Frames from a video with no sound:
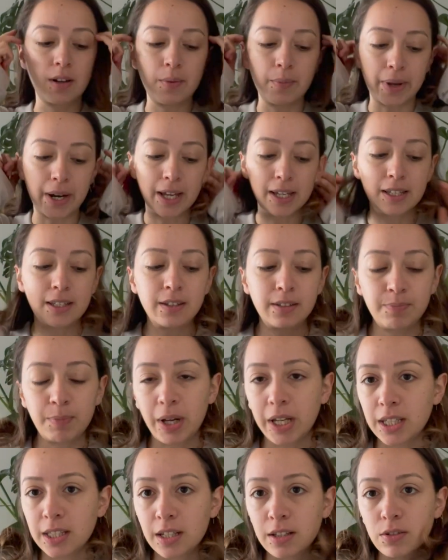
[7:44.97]
But I still
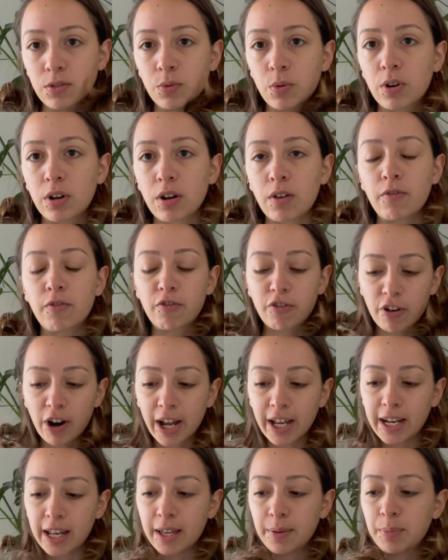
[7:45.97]
might need to work on
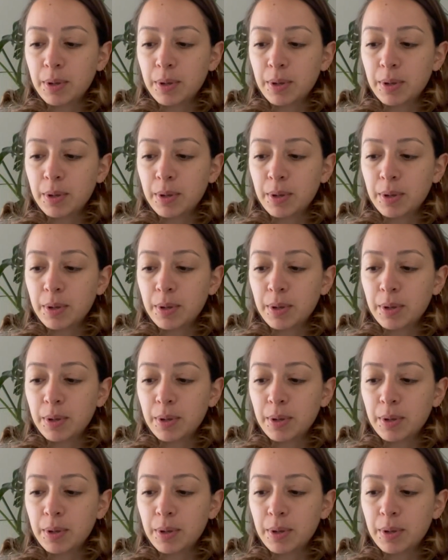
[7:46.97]
Friday